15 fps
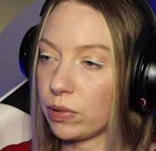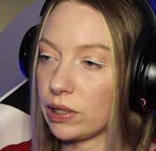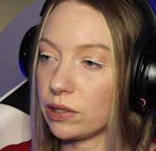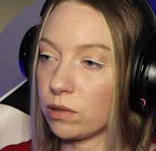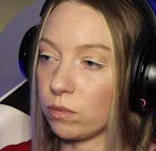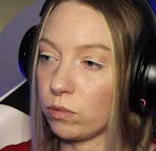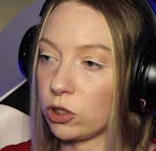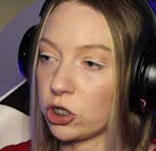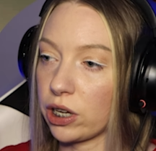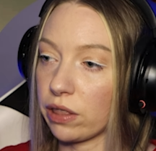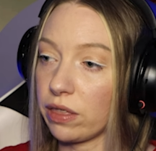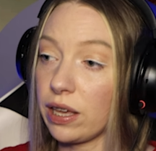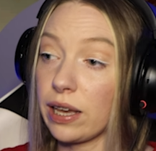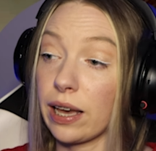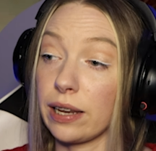place of which I
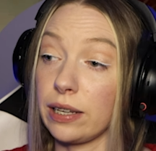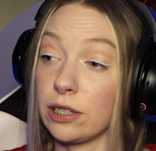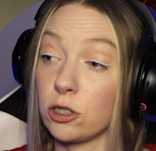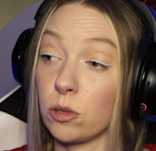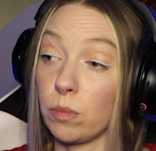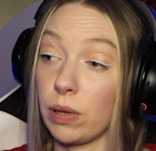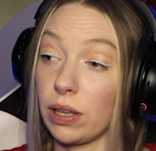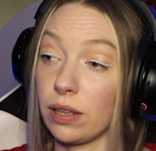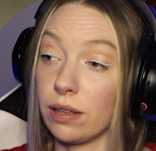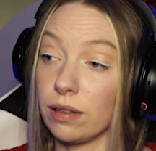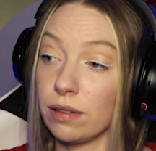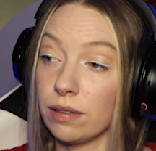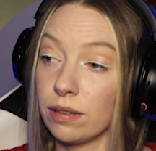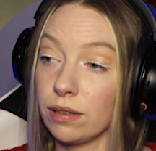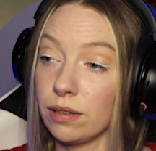think I need to be.
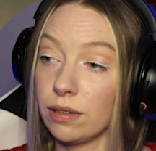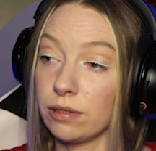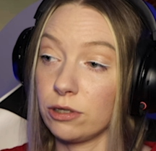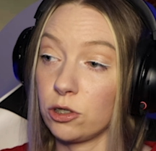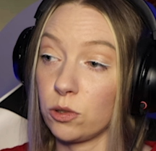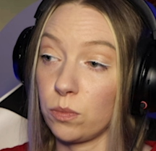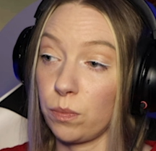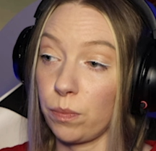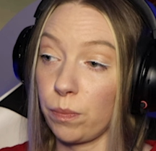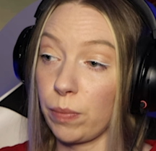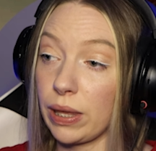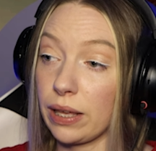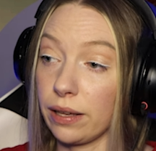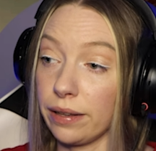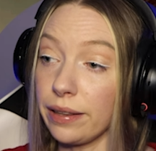To
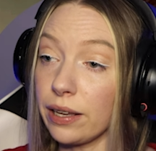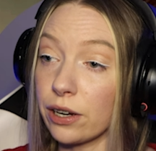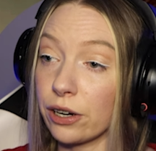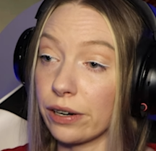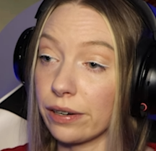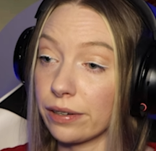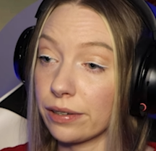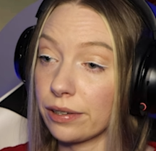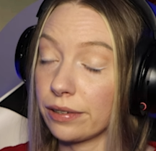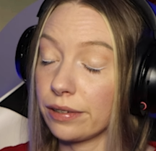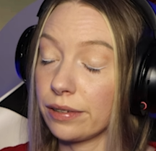be clear,